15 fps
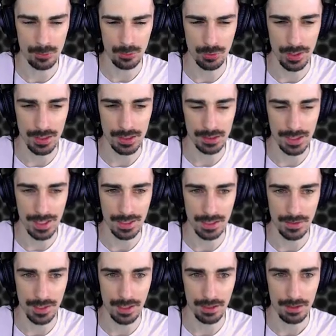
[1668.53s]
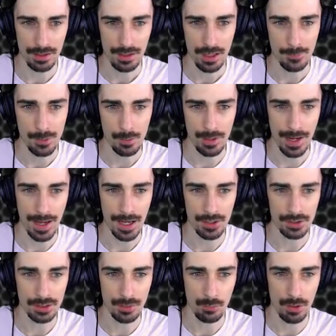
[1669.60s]
Ooh, that is laggy there. If we were
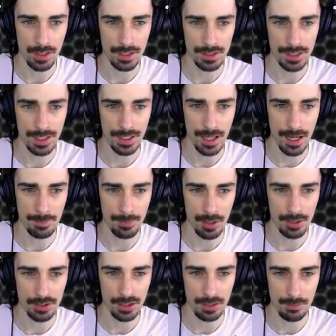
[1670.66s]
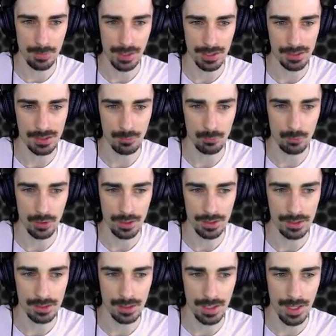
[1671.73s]
actually wanting to get up onto the base, and what
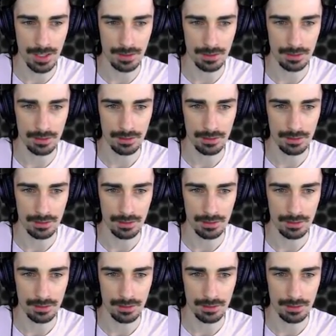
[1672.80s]
is that?